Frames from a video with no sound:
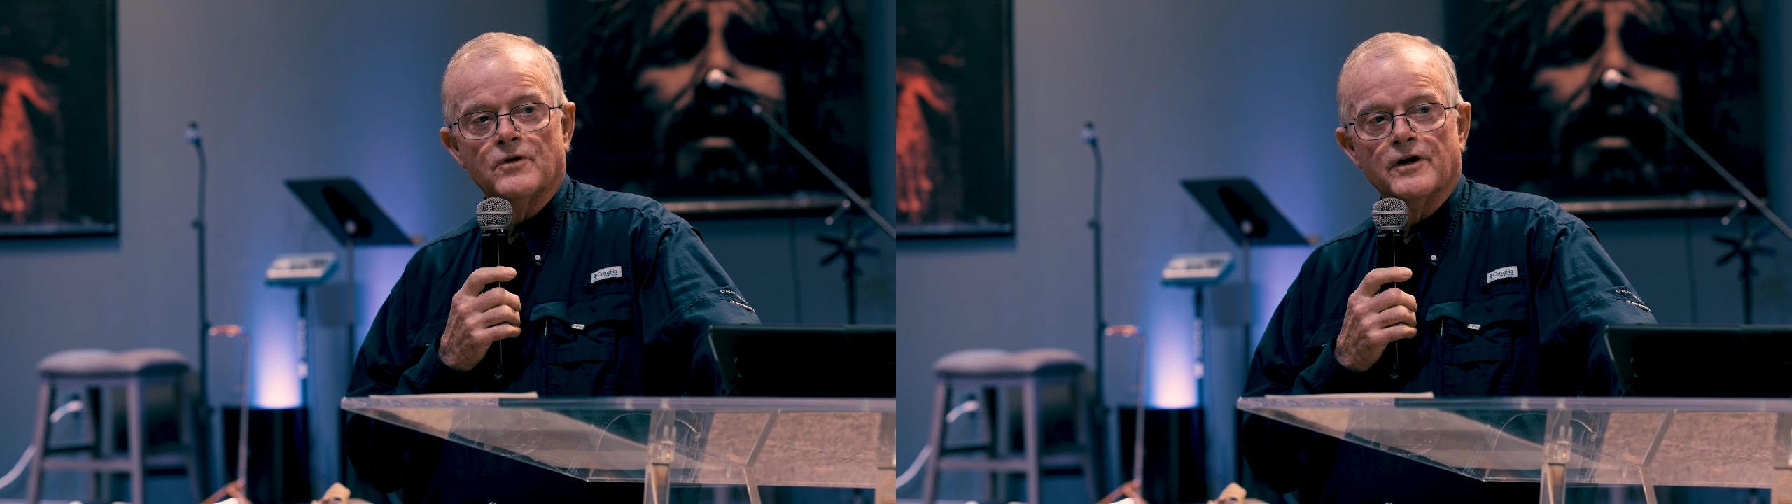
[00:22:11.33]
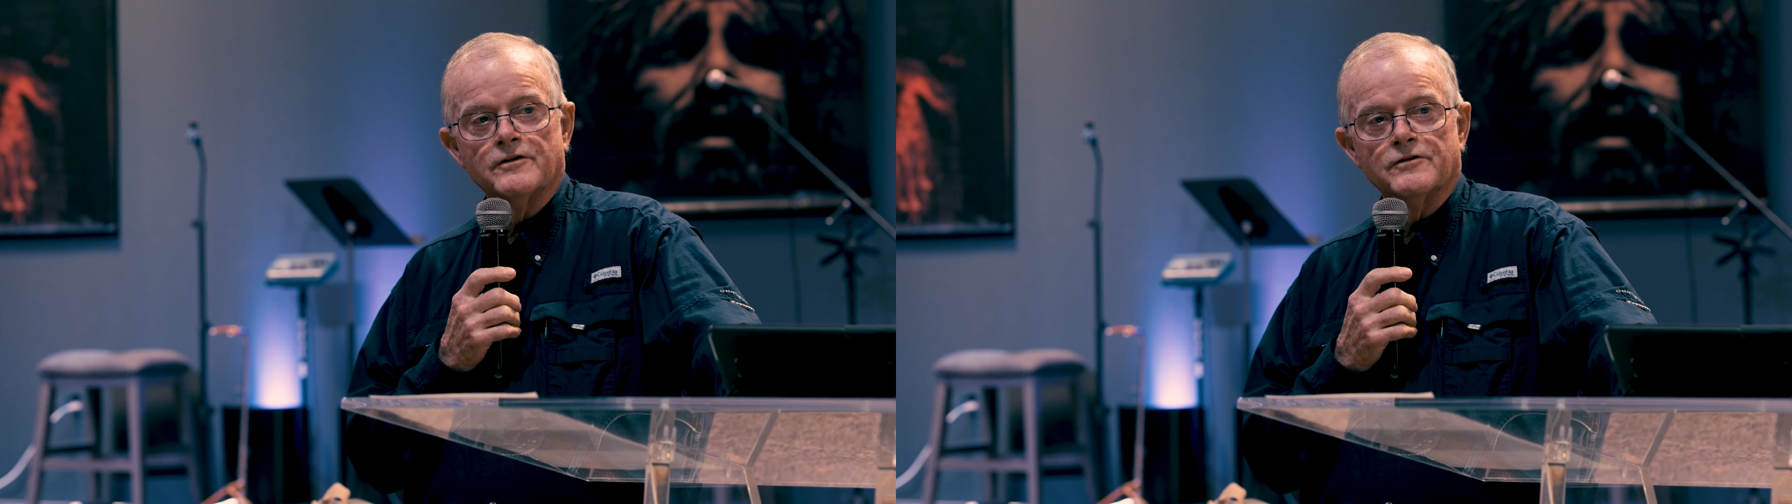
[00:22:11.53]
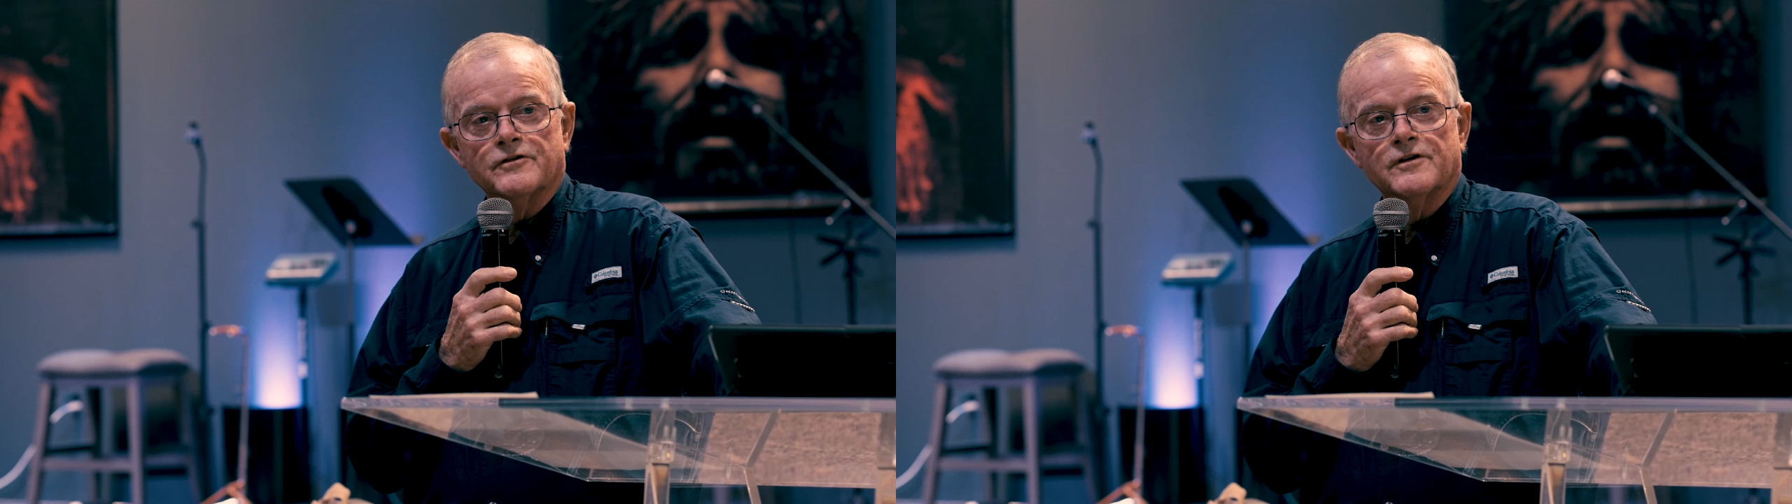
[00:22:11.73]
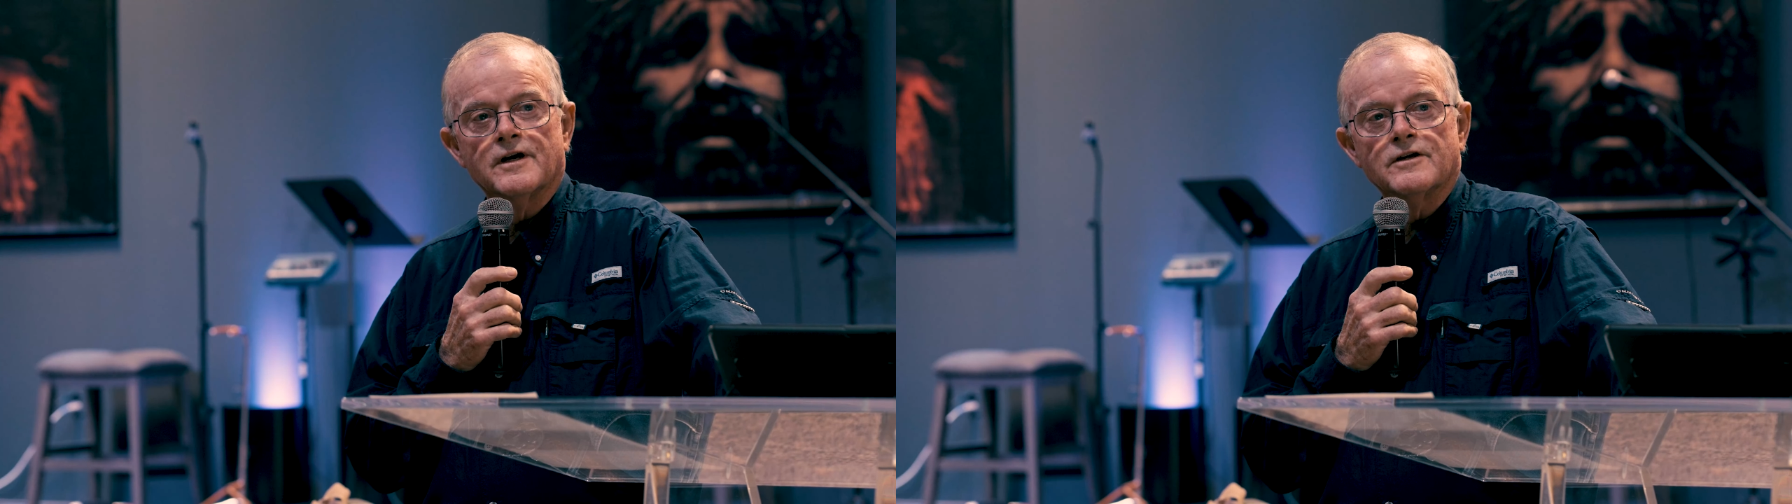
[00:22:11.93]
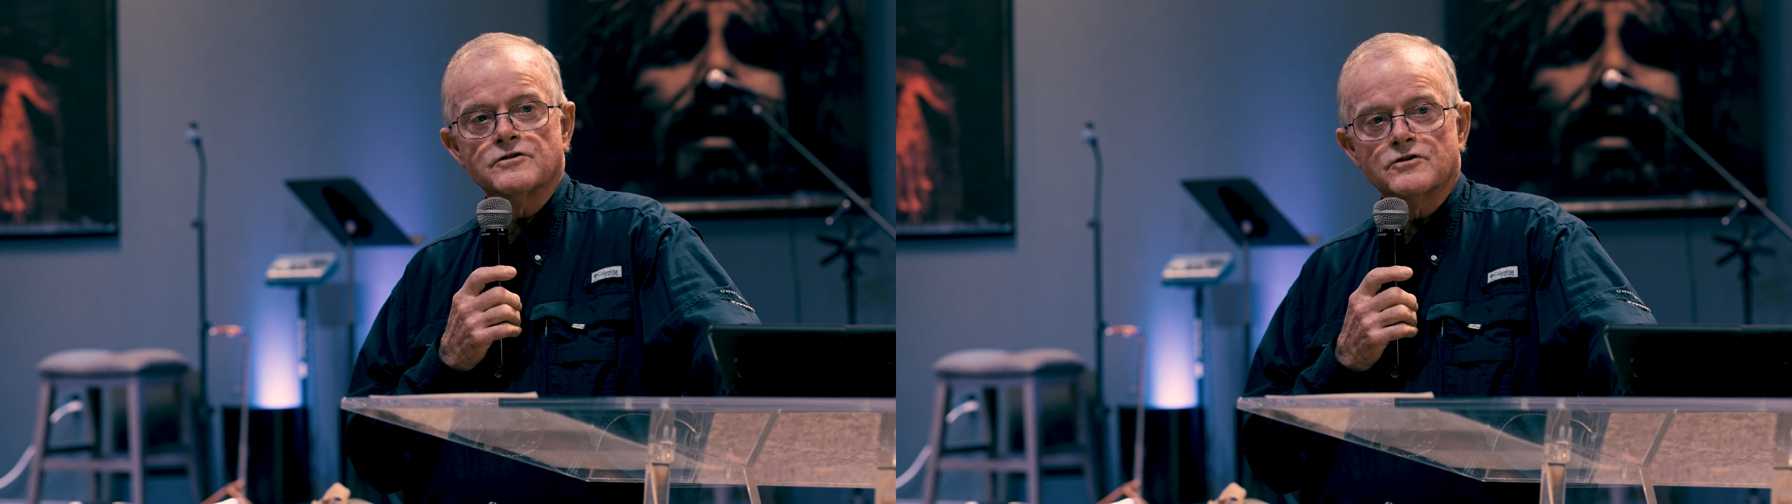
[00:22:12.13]
place
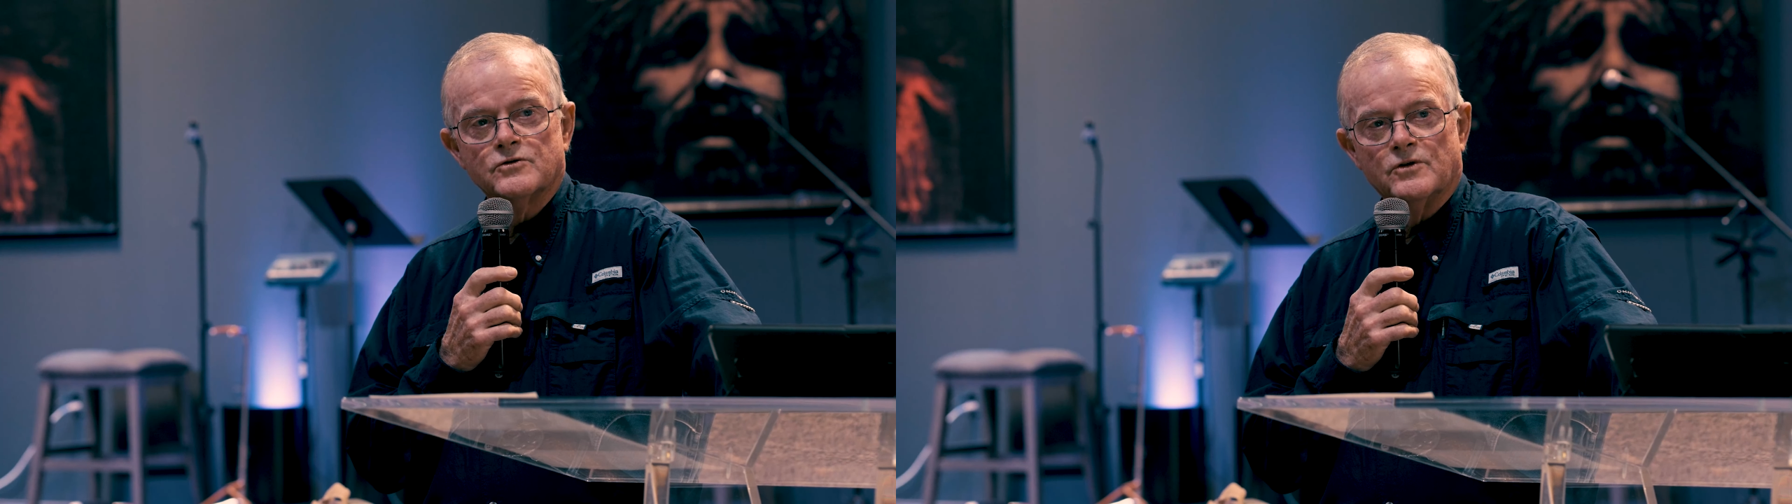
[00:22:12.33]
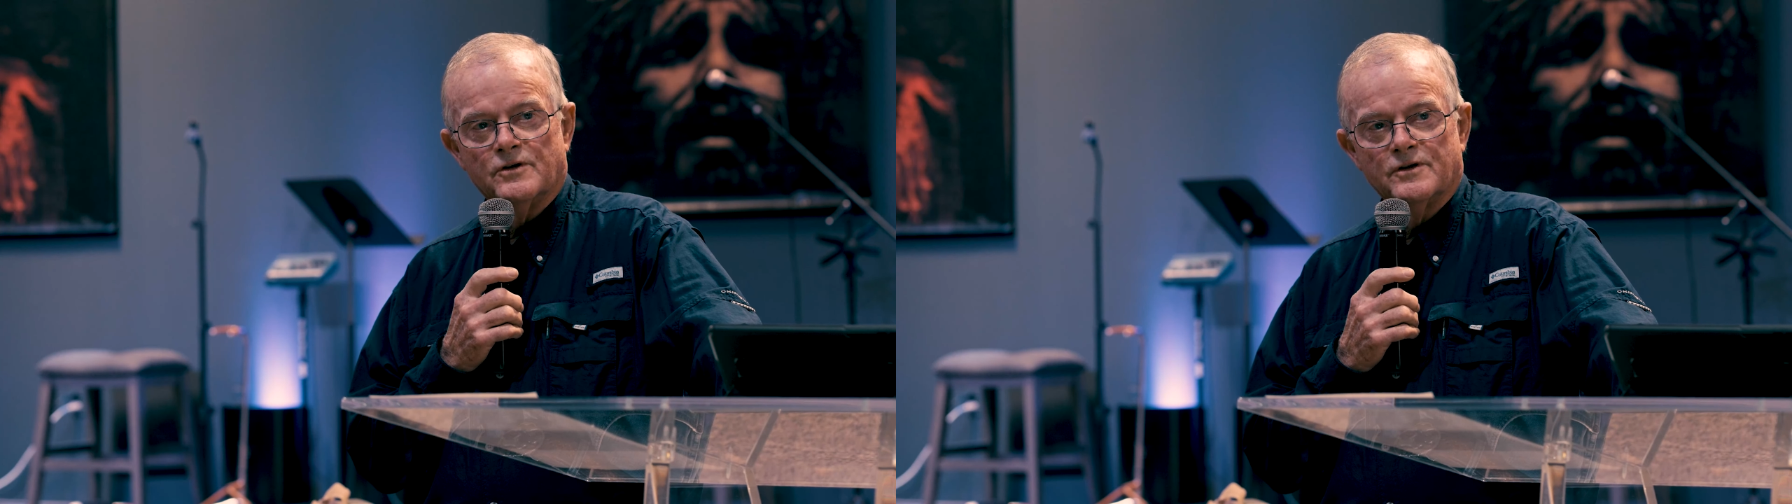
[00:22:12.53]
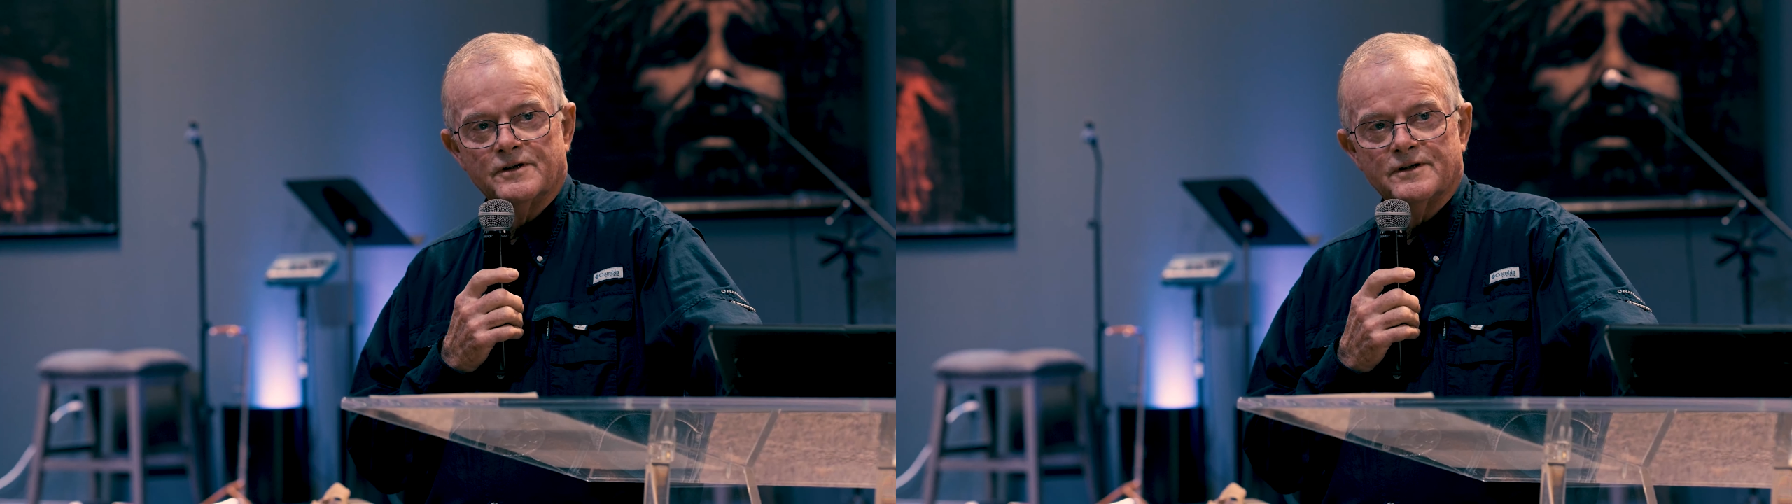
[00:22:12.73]
at school,